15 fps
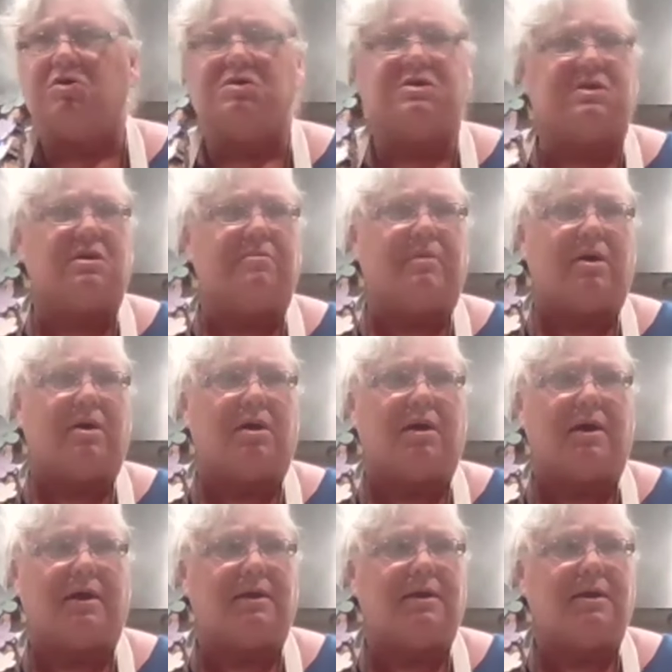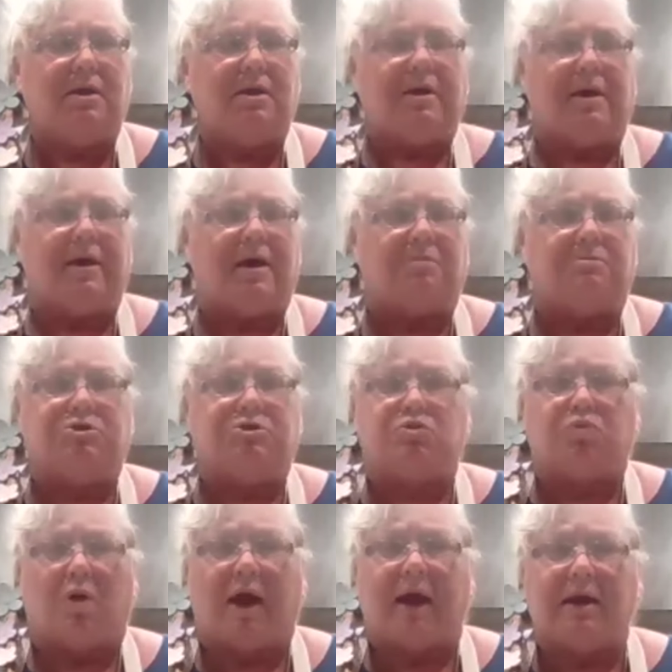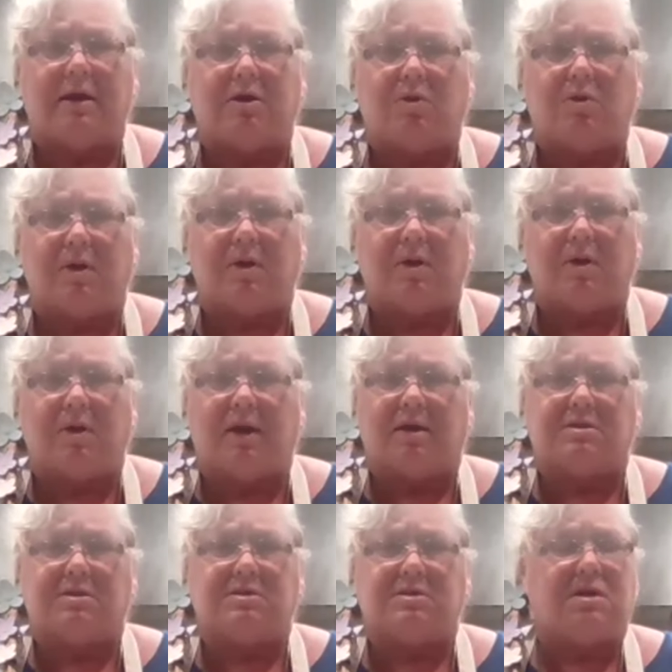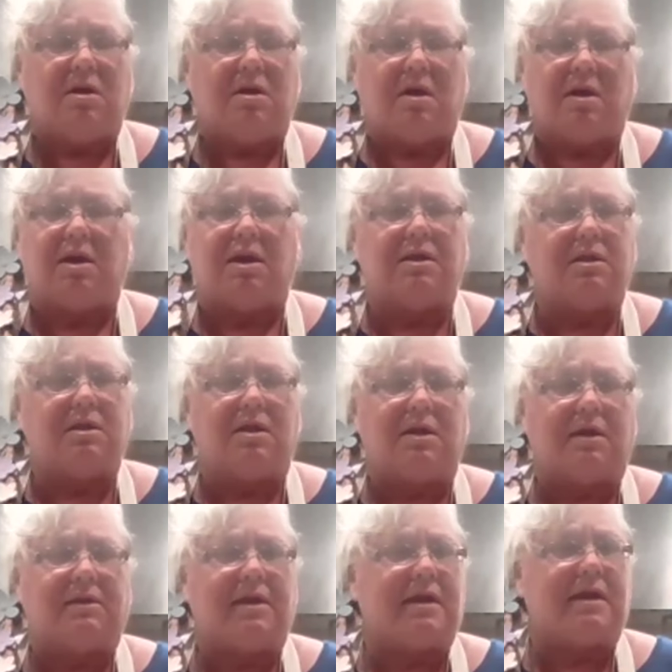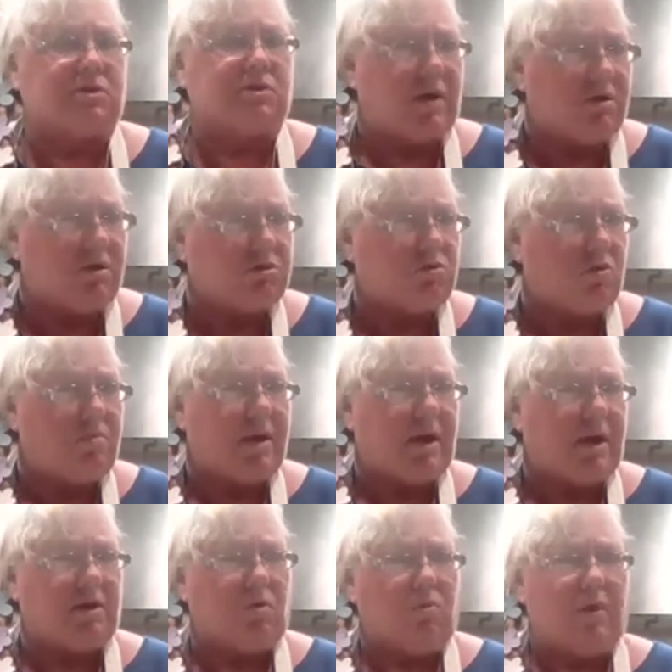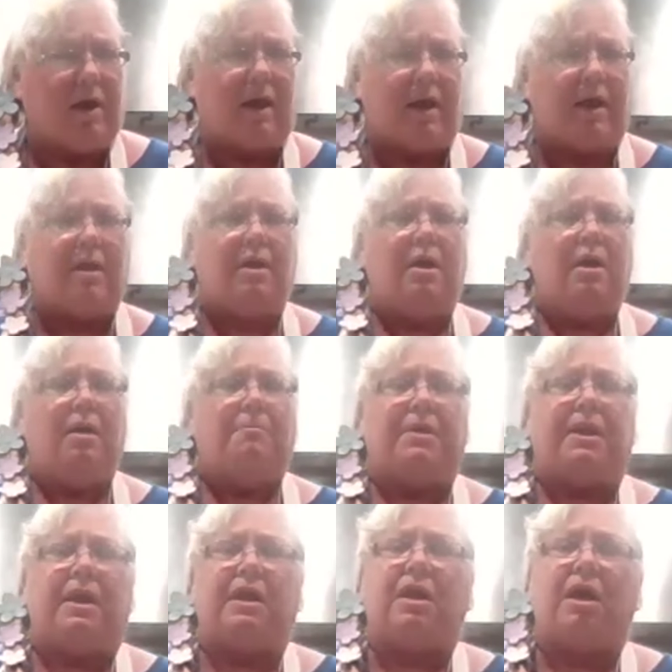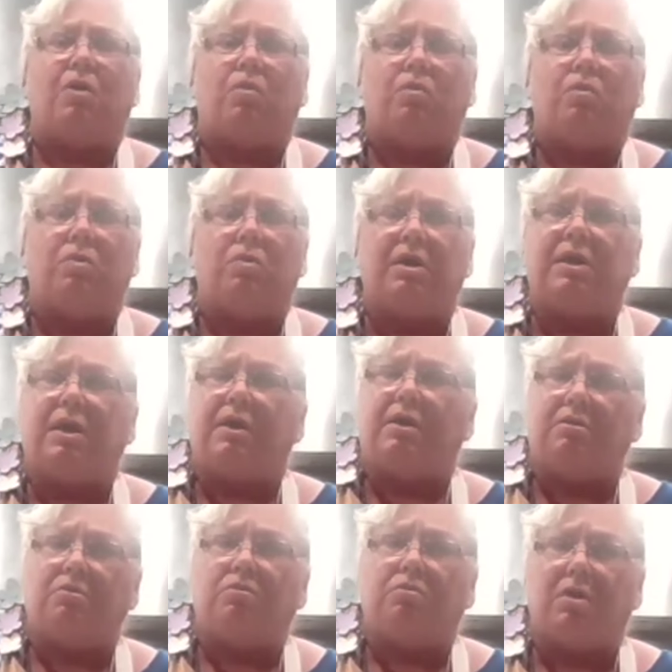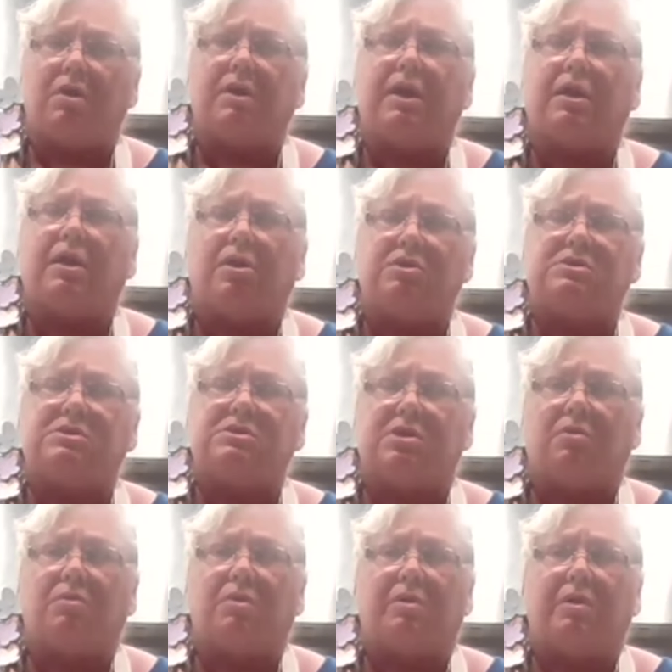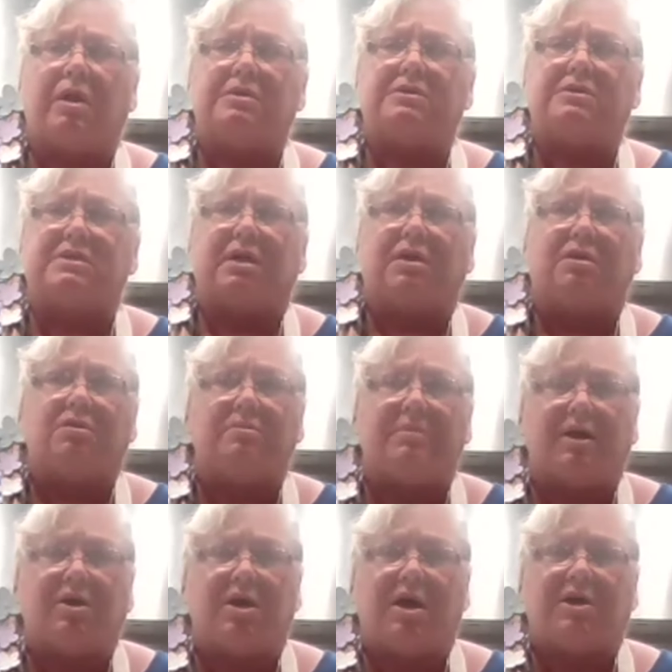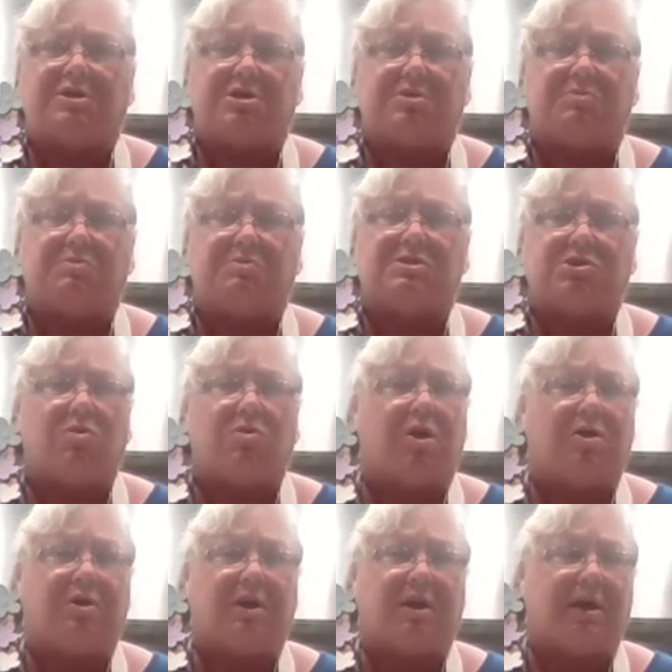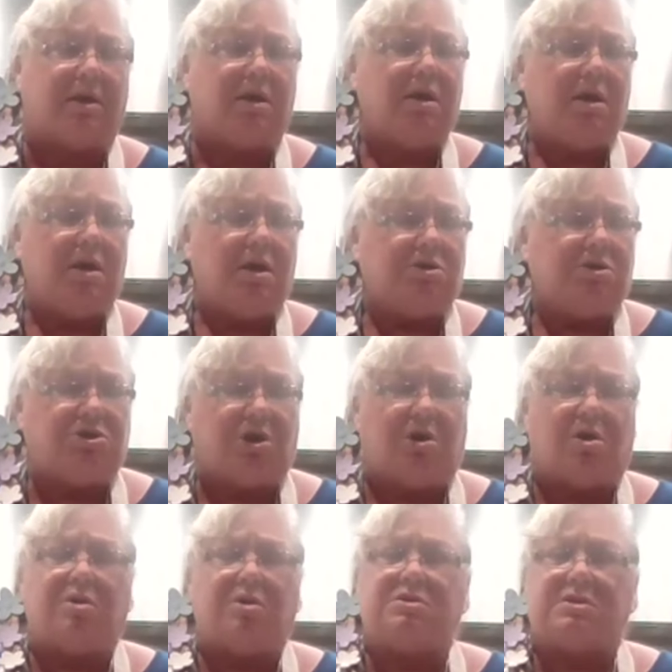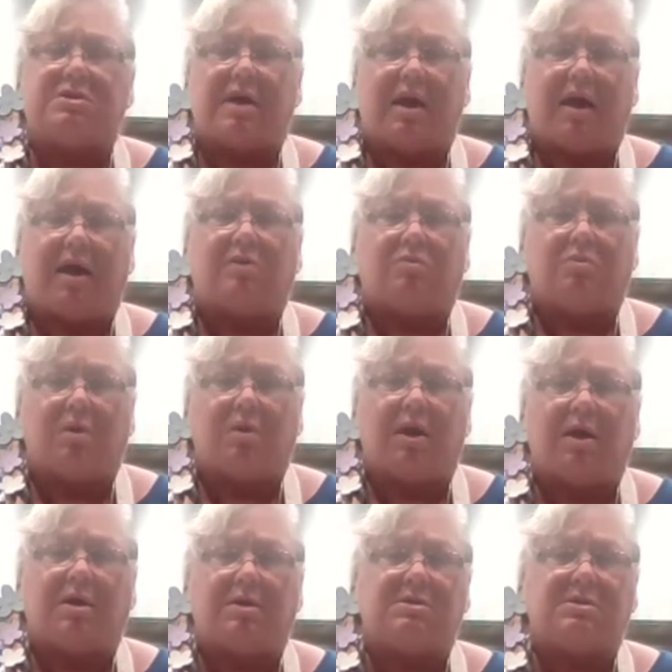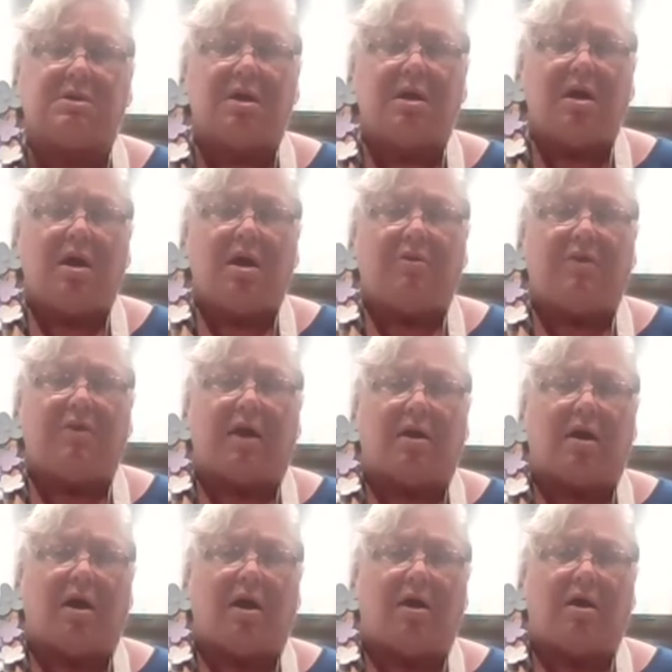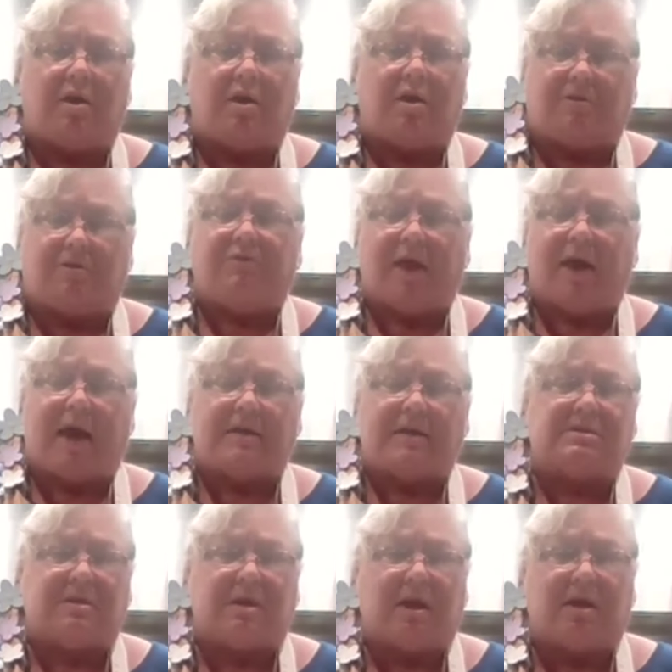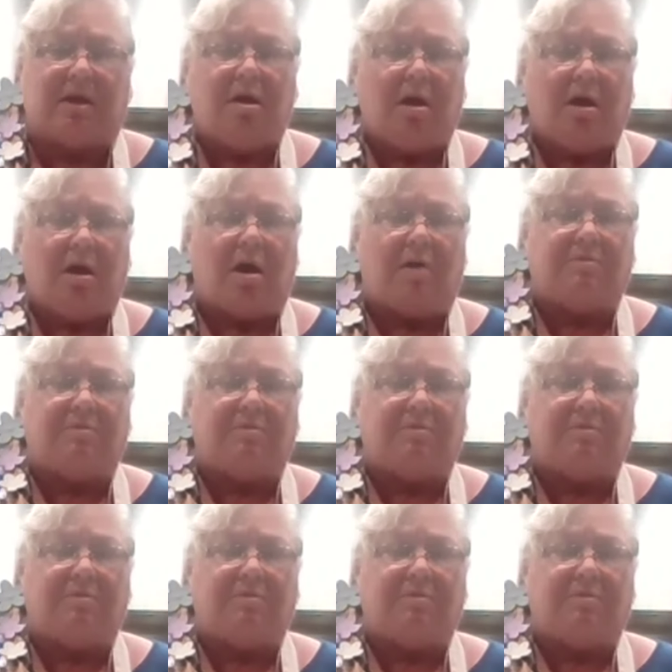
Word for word: uh, leftovers. You can use them on um, dry ingredients anything like that. So I don't throw mine away. But it got really, really close there where I was like, my gosh, it's so hard to get jars and rings